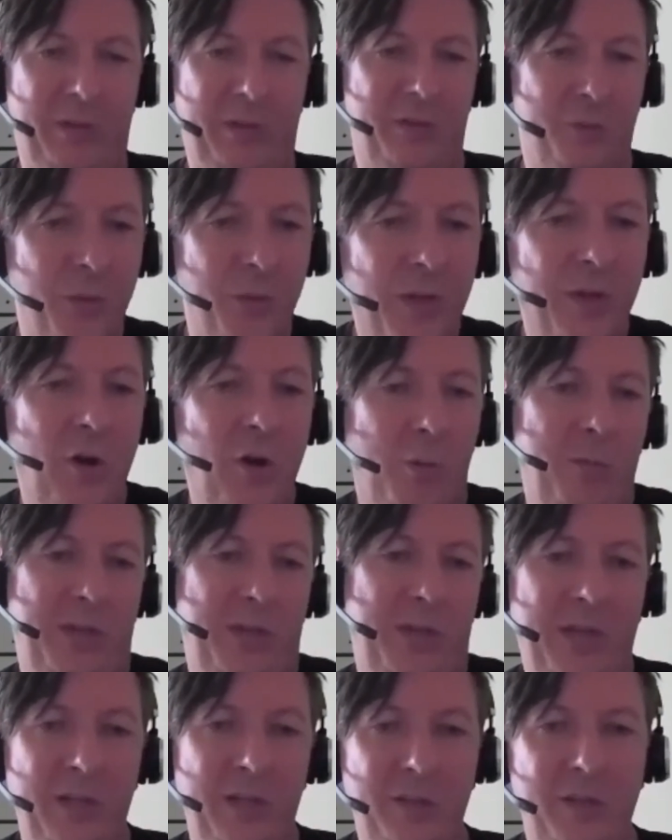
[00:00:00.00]
to
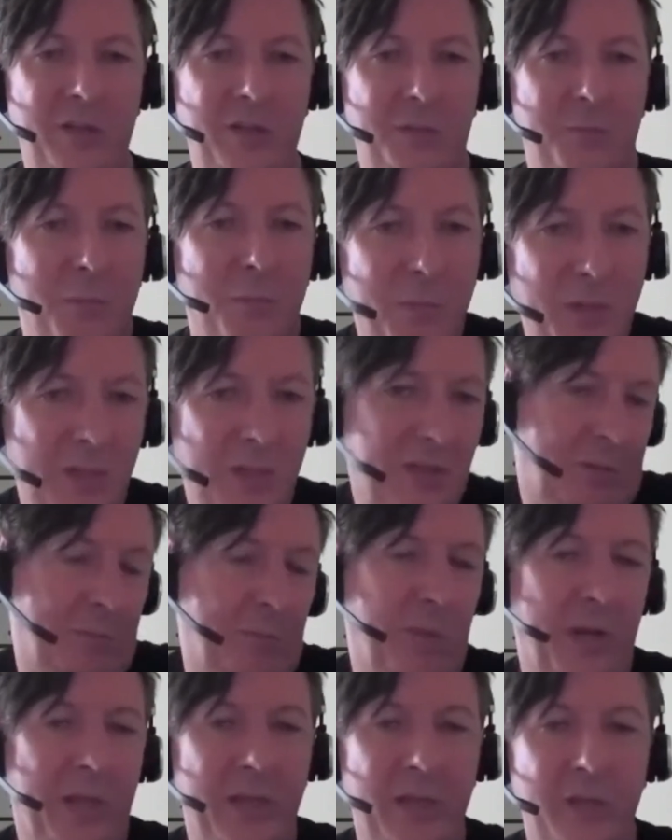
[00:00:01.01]
accommodate these meeting
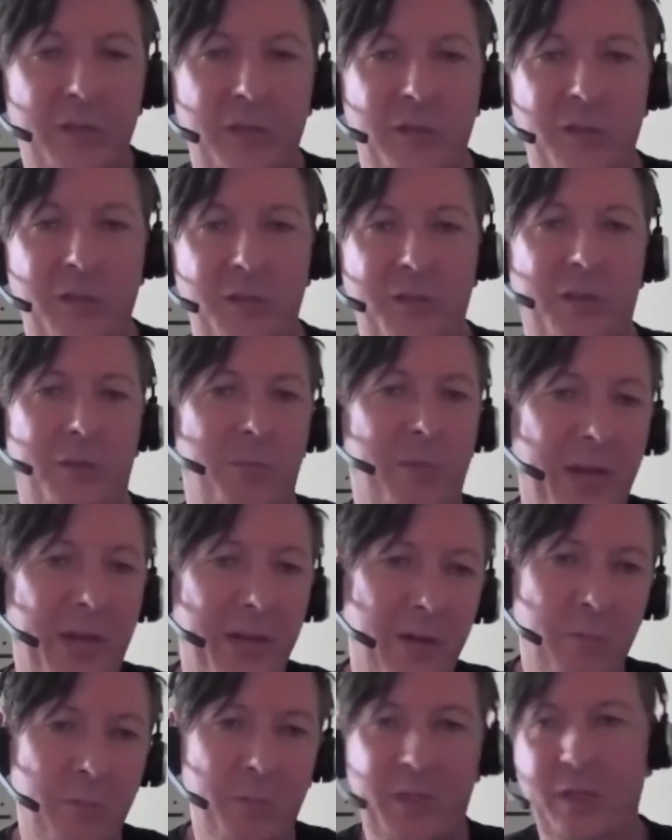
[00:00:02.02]
places and
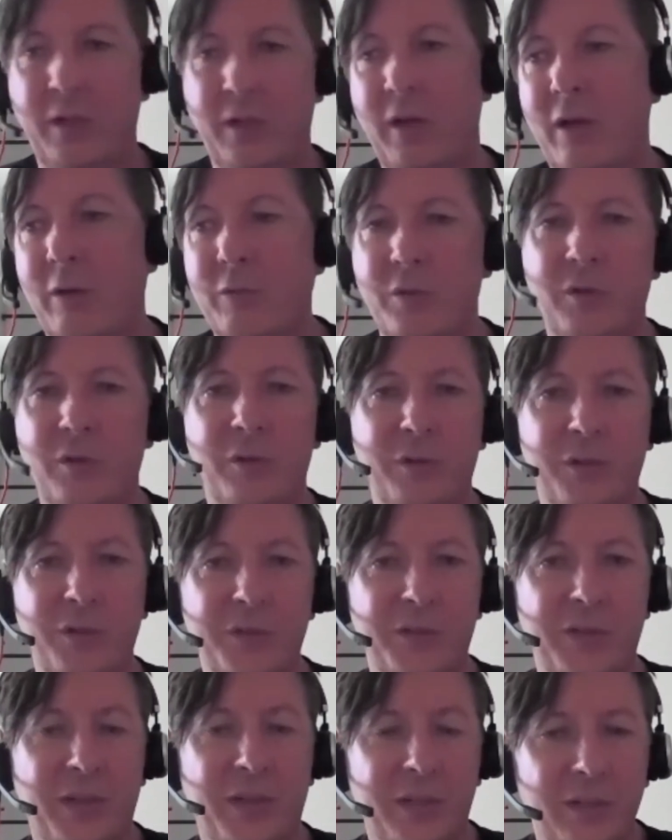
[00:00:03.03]
random
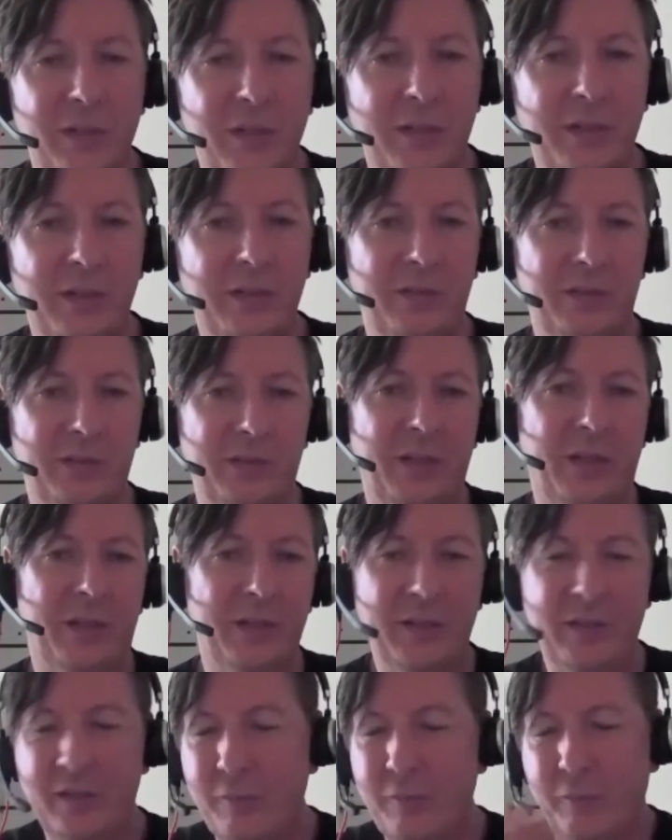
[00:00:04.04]
encounters and
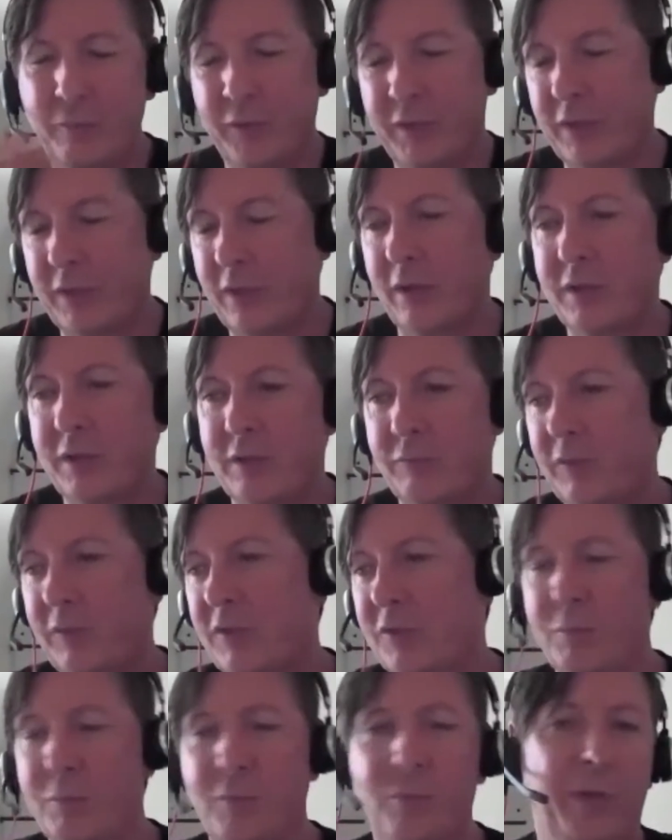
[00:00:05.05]
different kinds of
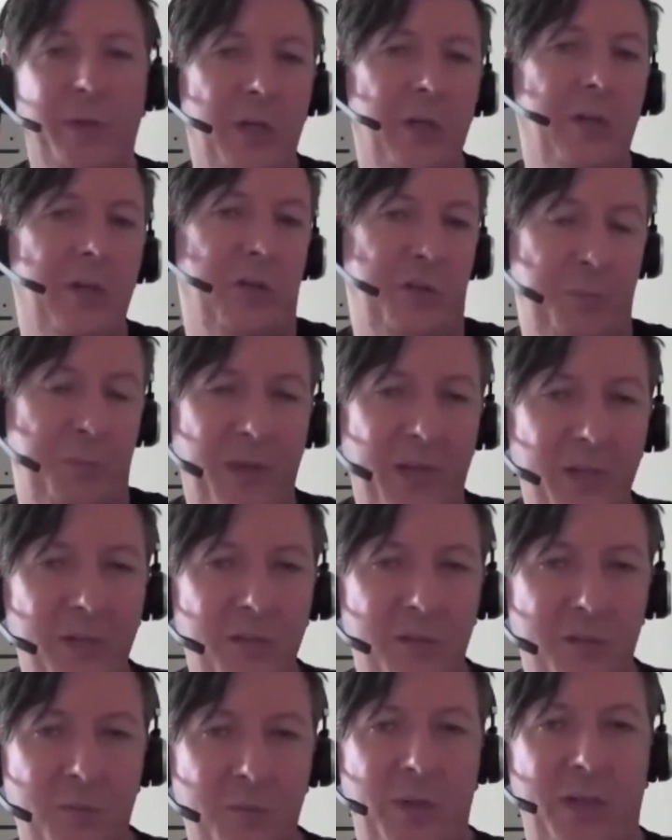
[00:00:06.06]
inspirational
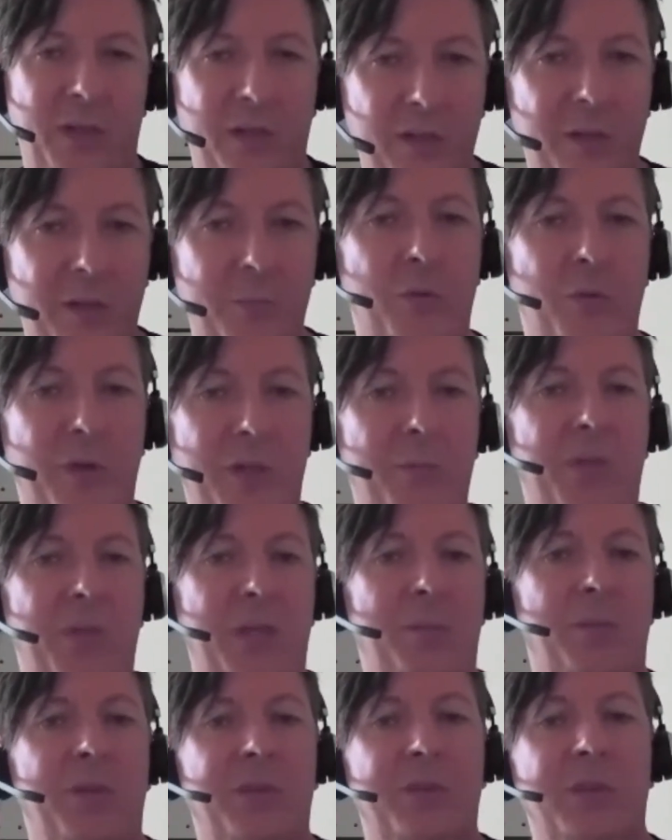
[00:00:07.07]
spaces really that bring
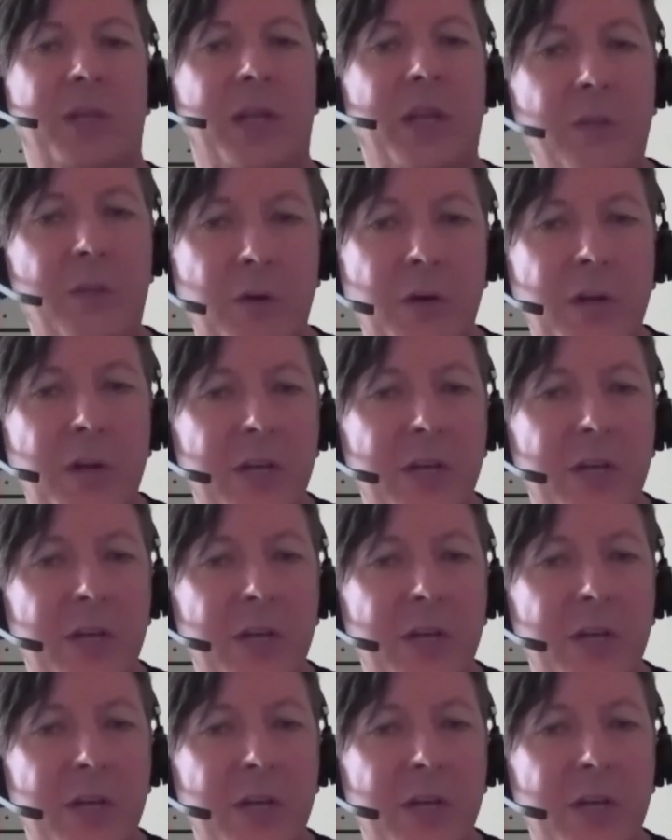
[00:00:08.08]
people together.